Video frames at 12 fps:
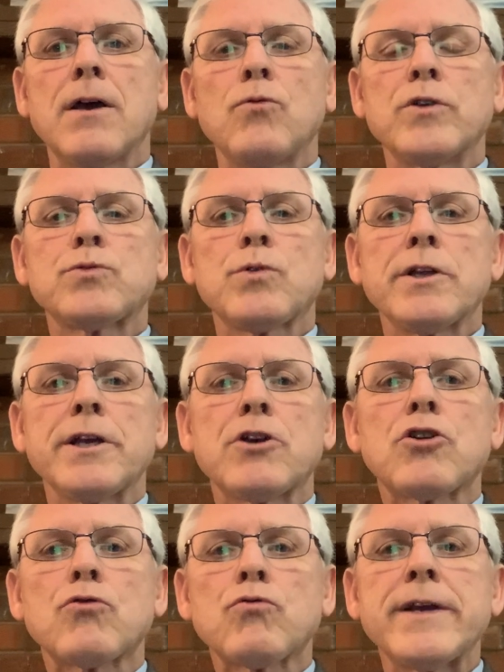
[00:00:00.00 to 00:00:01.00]
which will
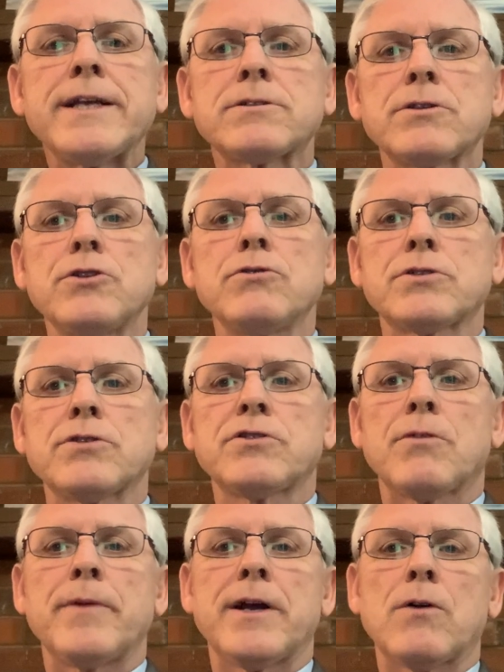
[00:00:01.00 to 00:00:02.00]
increase the usage
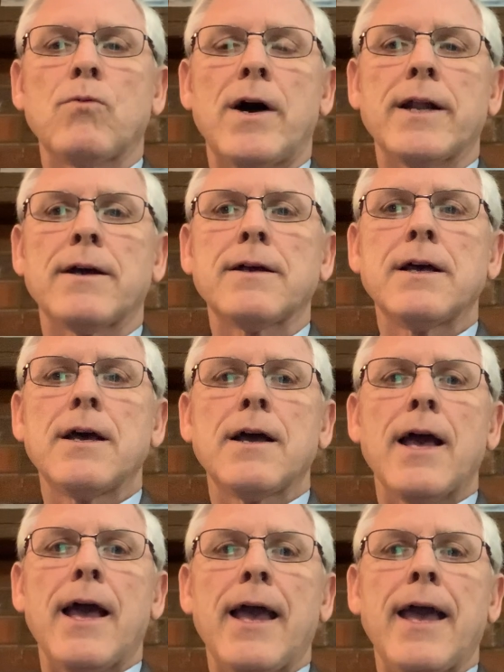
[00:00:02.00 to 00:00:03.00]
of marijuana
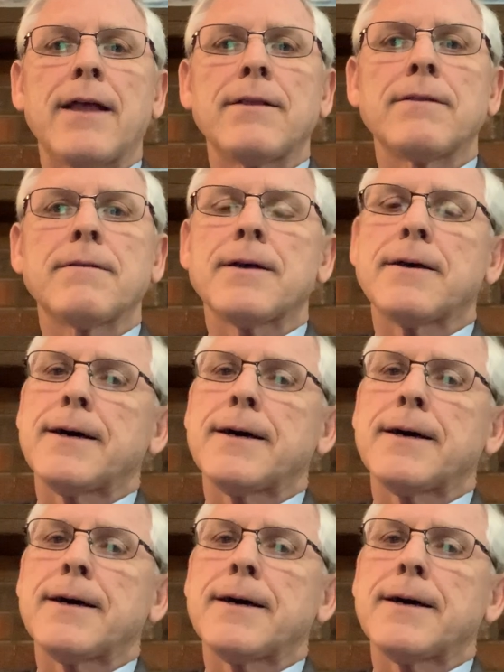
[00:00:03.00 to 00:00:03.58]
and